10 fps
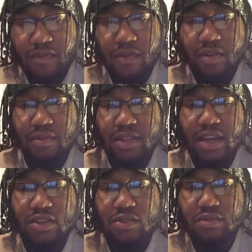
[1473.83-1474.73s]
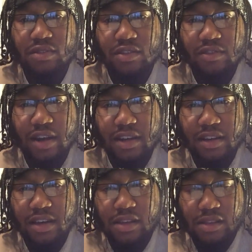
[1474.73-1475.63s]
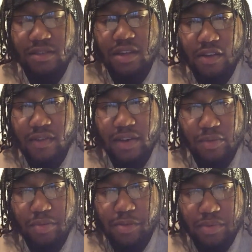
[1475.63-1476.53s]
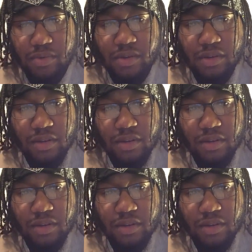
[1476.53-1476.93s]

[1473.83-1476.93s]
What they use to try to kill us off as a people.